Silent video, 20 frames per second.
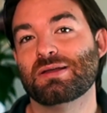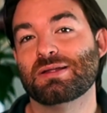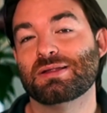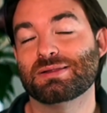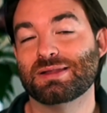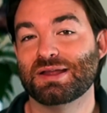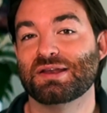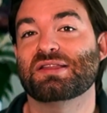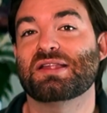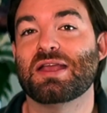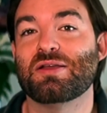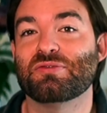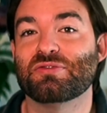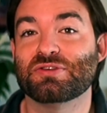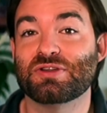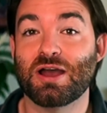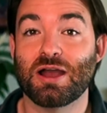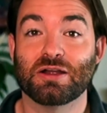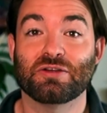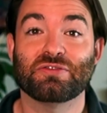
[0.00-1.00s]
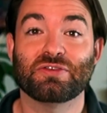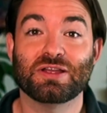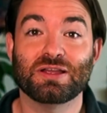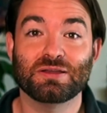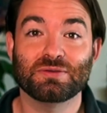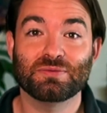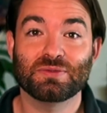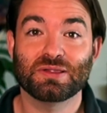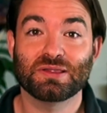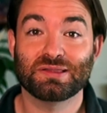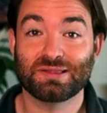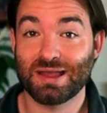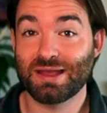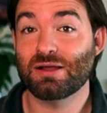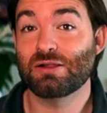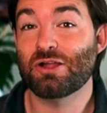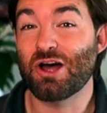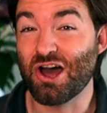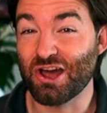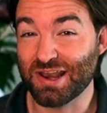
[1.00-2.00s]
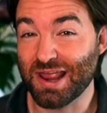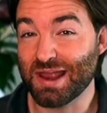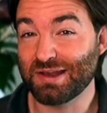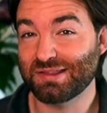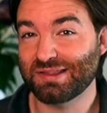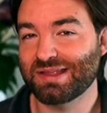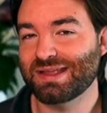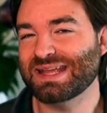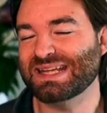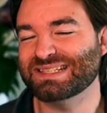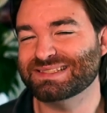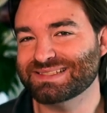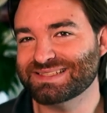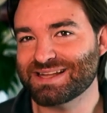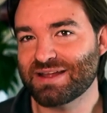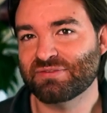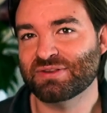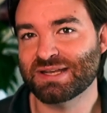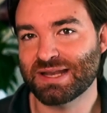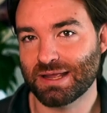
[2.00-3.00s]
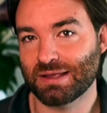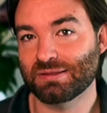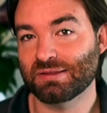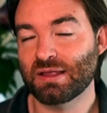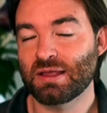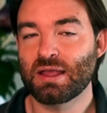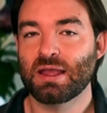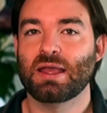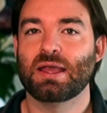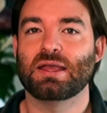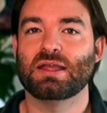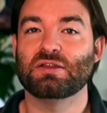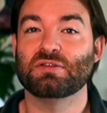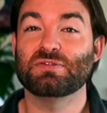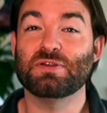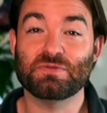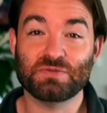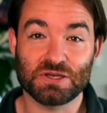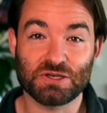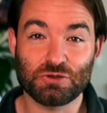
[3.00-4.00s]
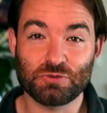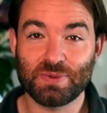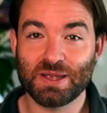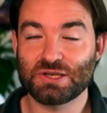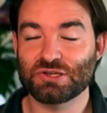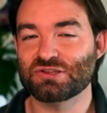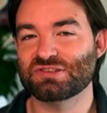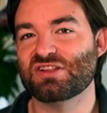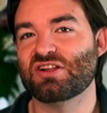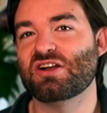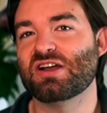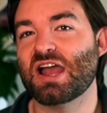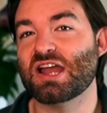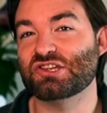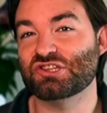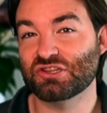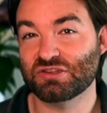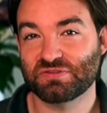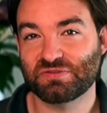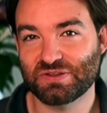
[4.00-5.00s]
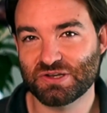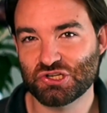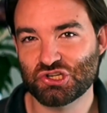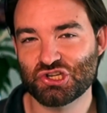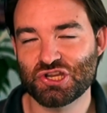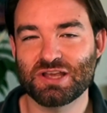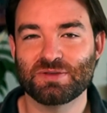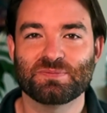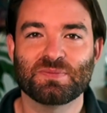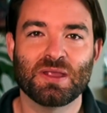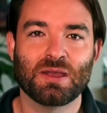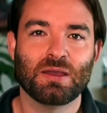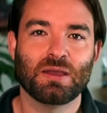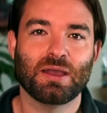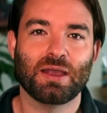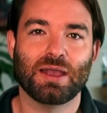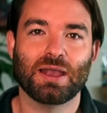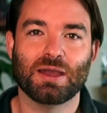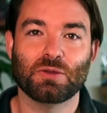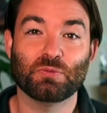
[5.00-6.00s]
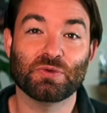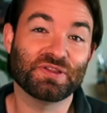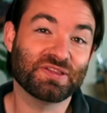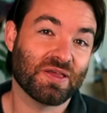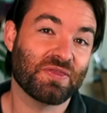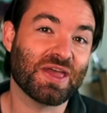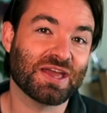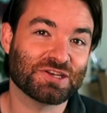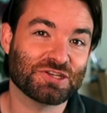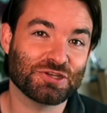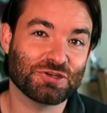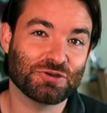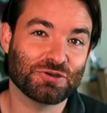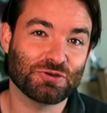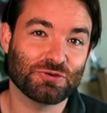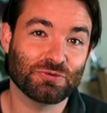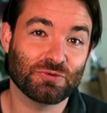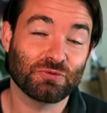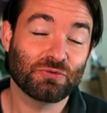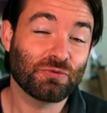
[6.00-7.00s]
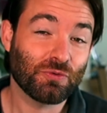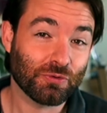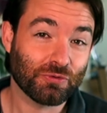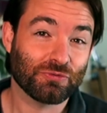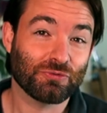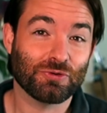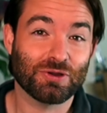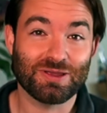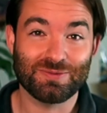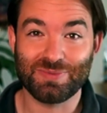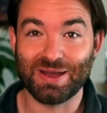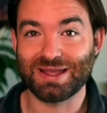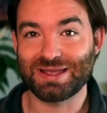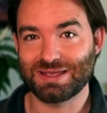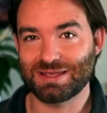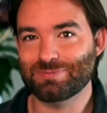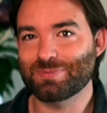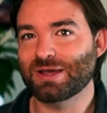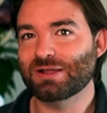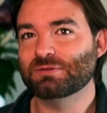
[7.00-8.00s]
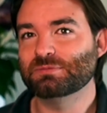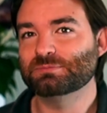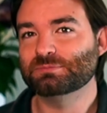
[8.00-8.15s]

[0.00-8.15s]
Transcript: Landscape Photography Sale on Etsy in 7 days. It's 52 pages long. I just finished it, and we'll send that to you for free by email,